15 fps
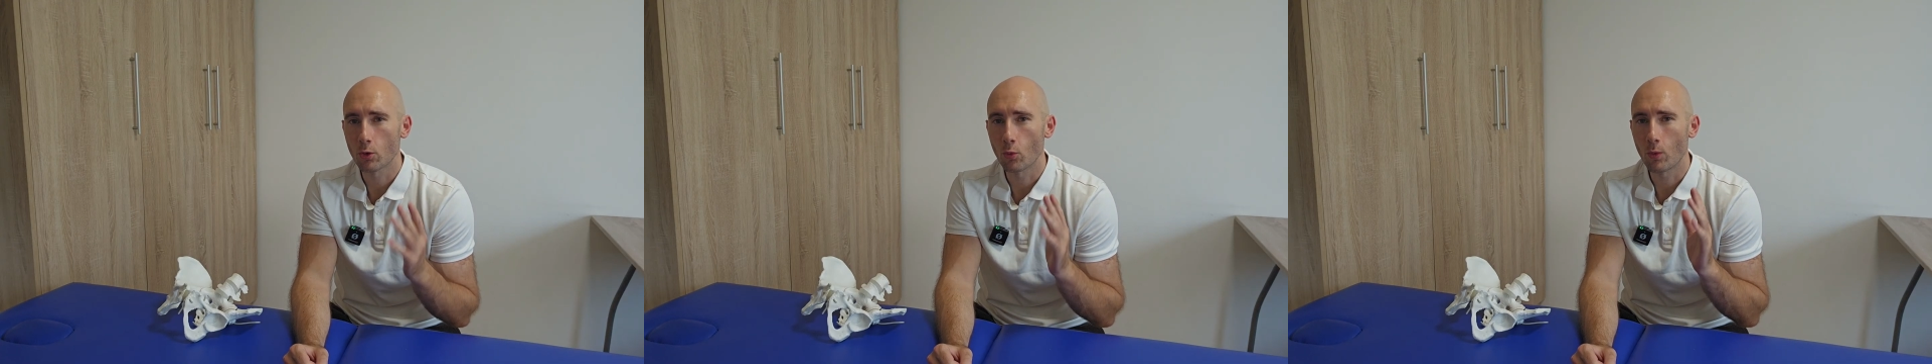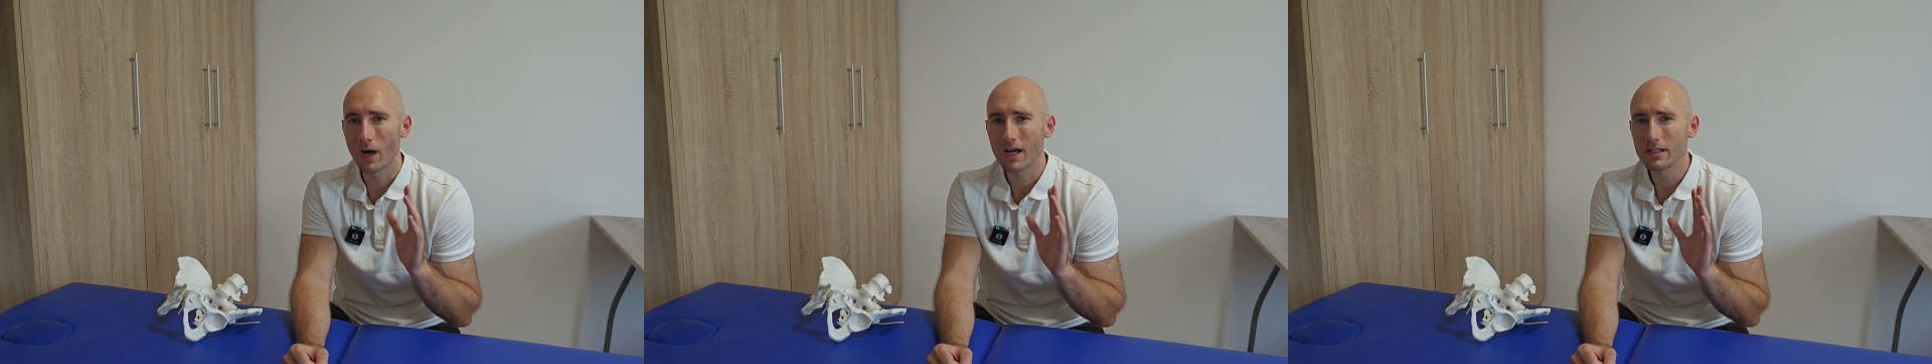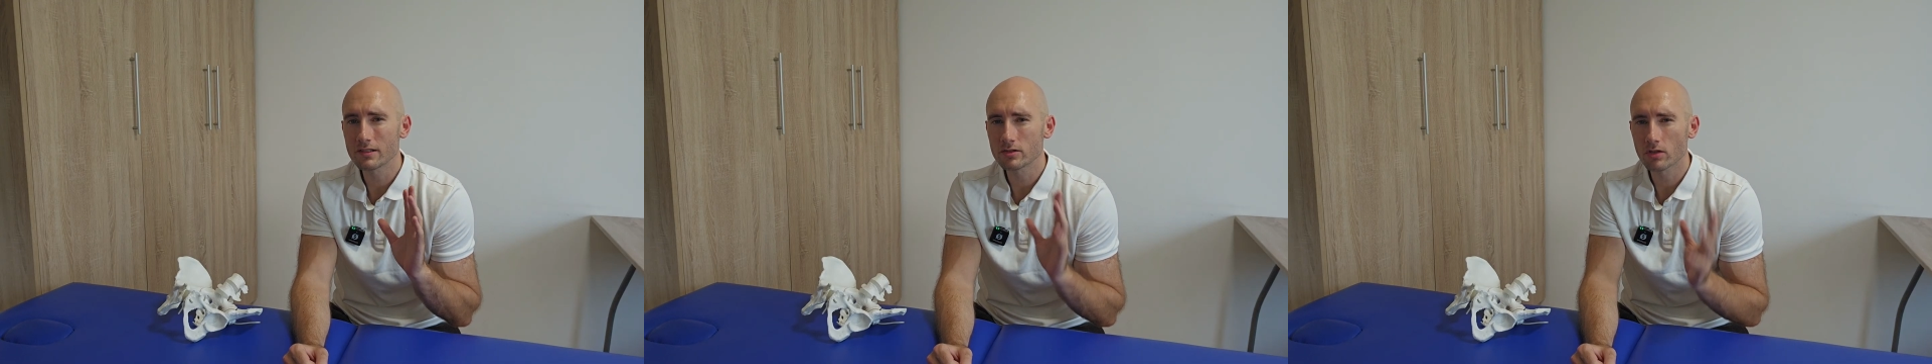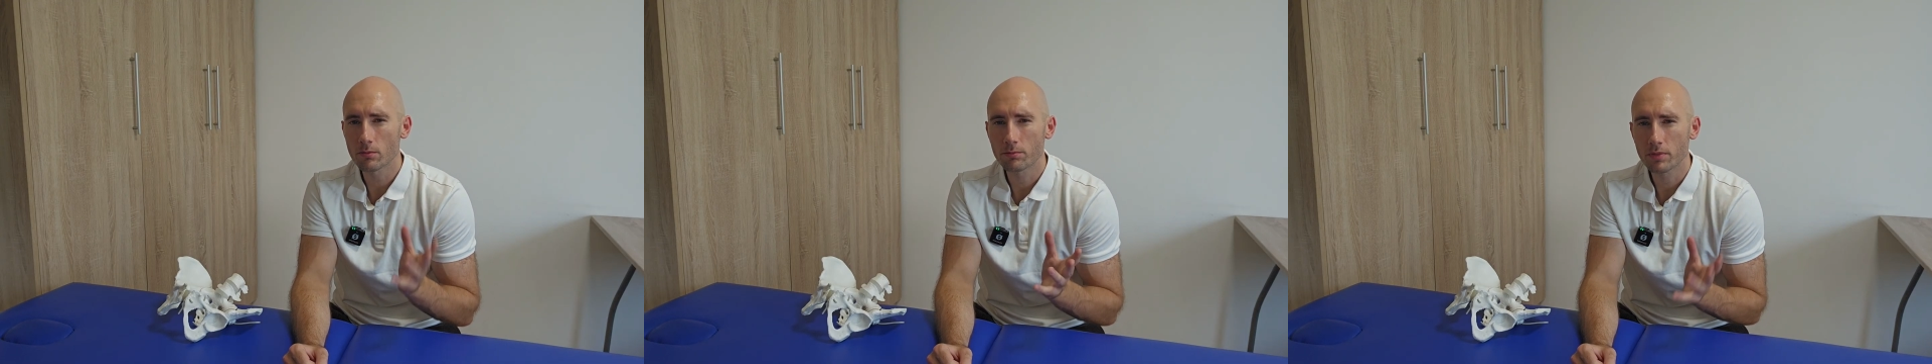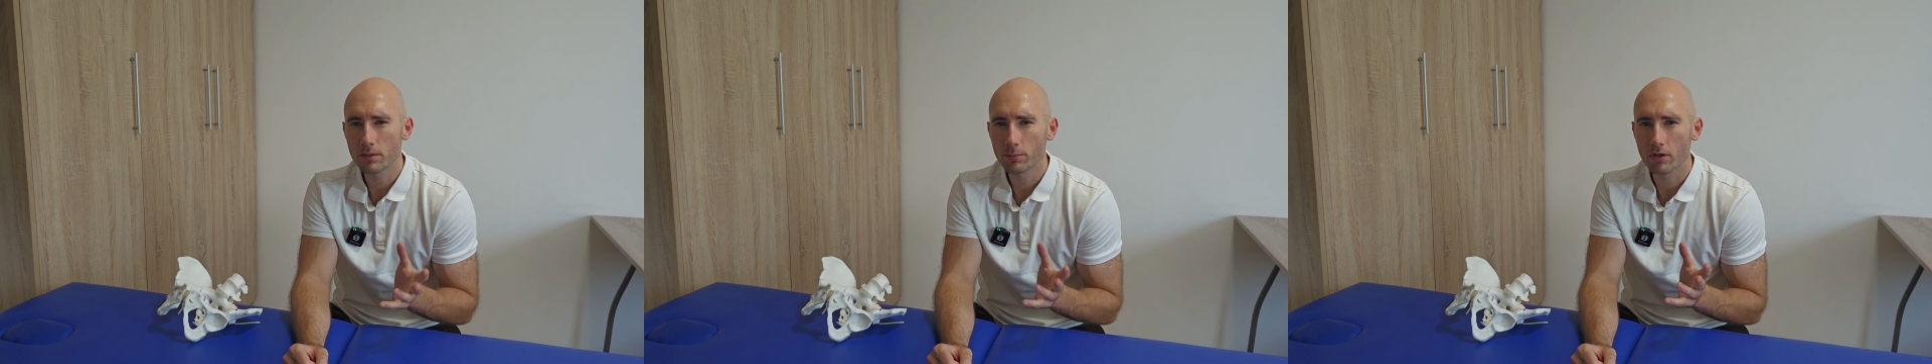why
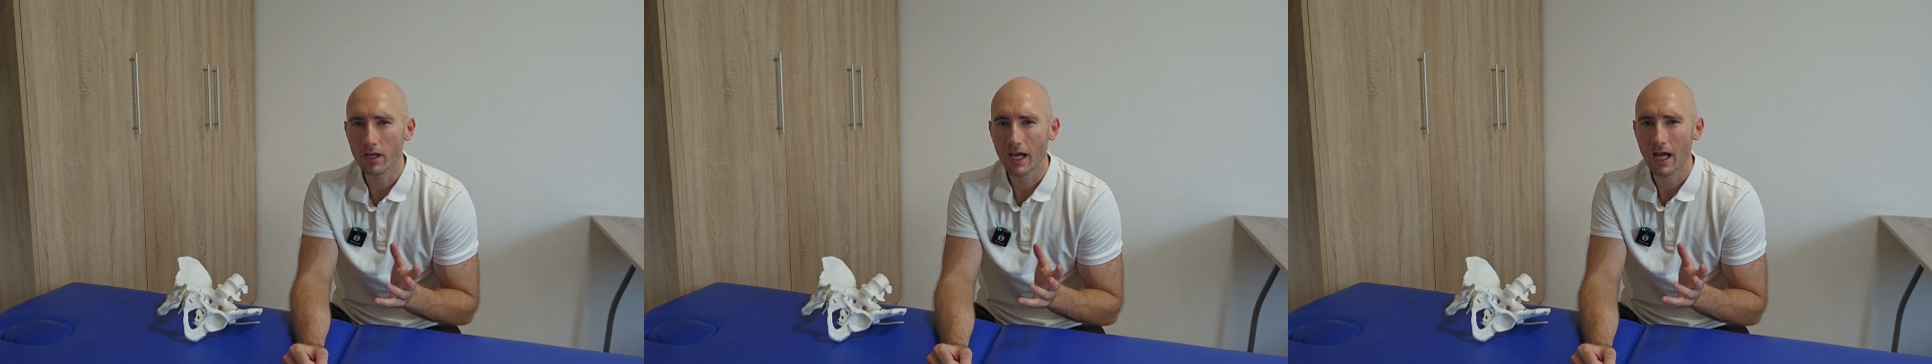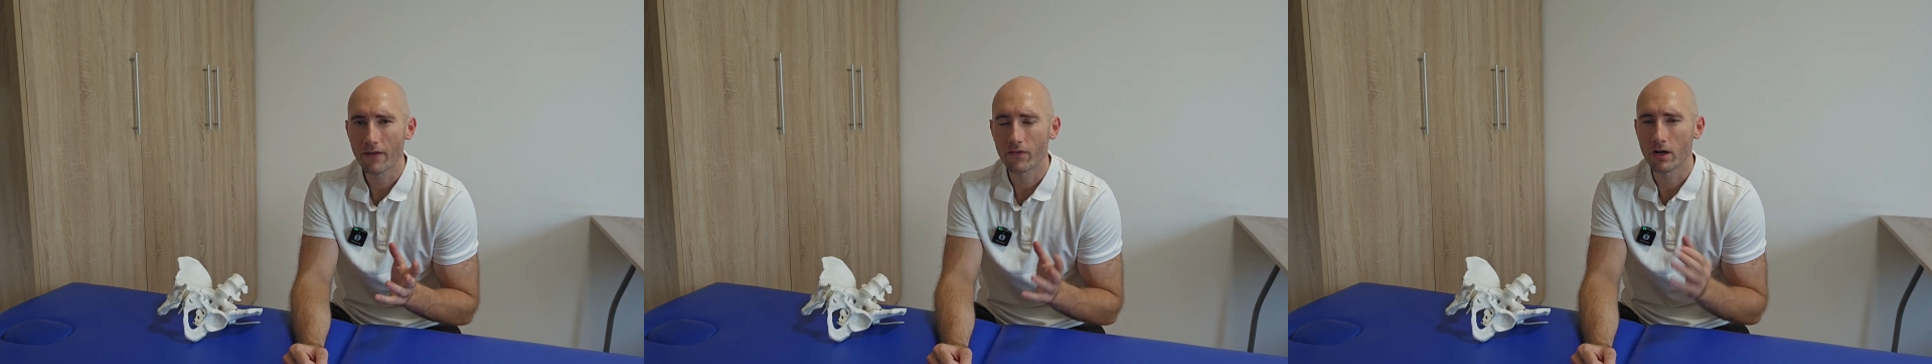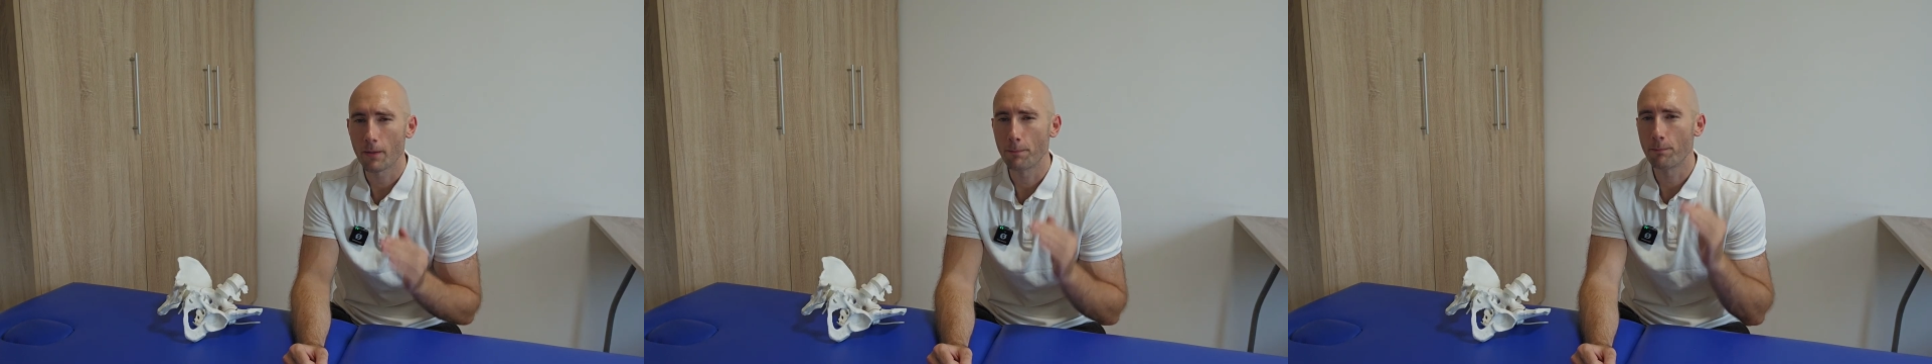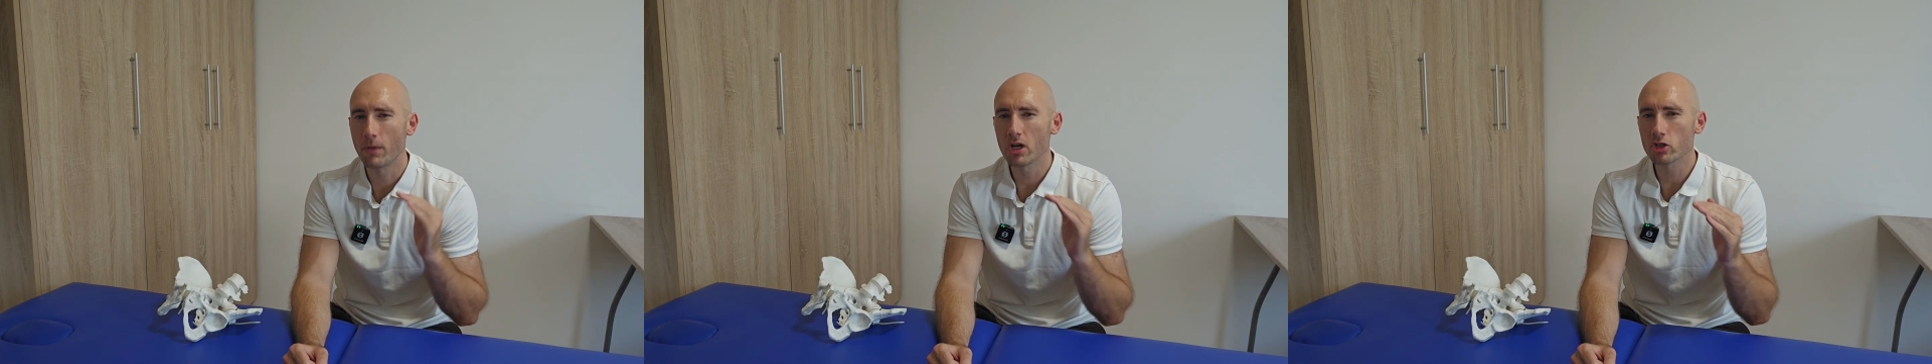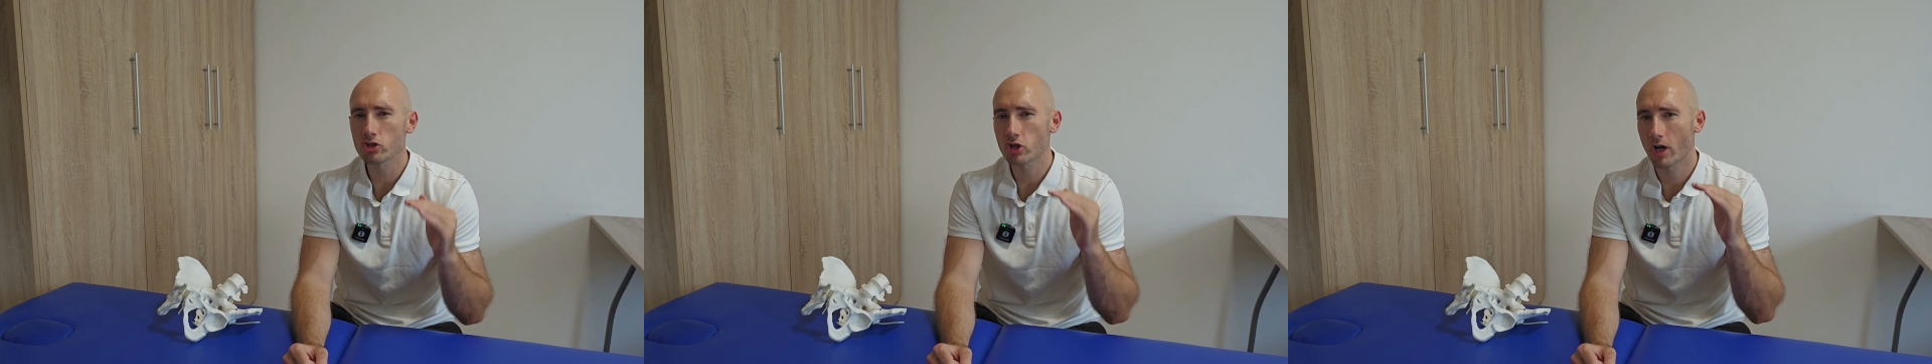some people have a
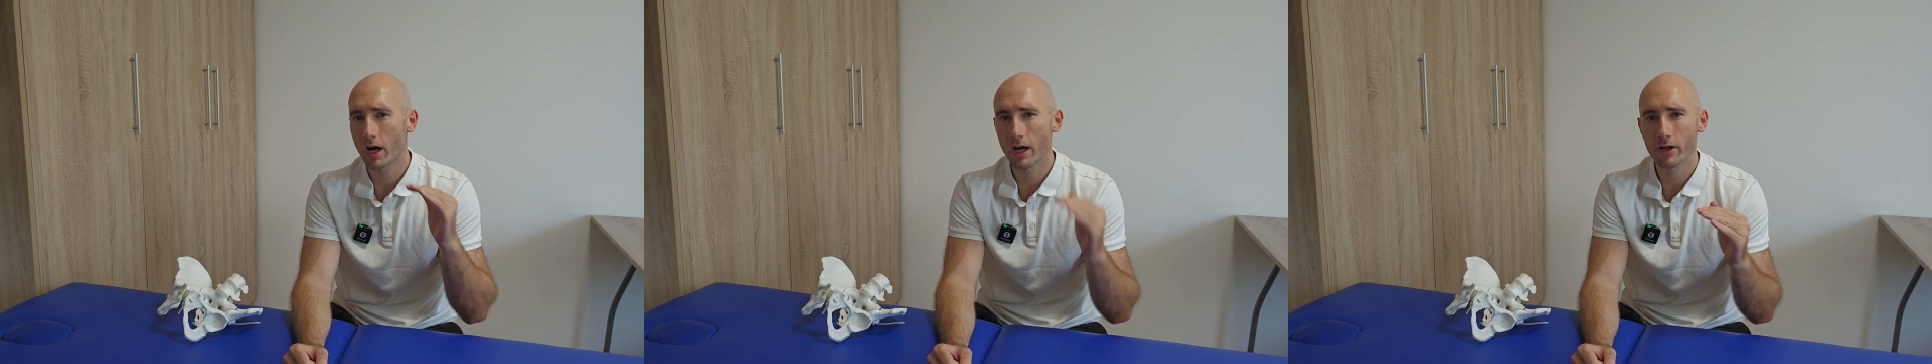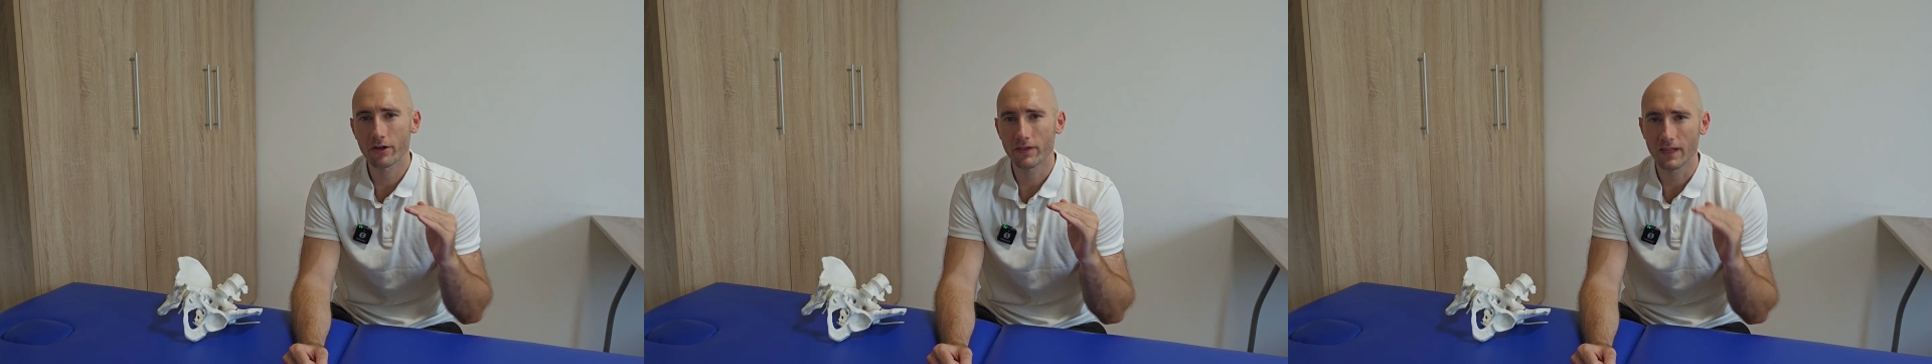much higher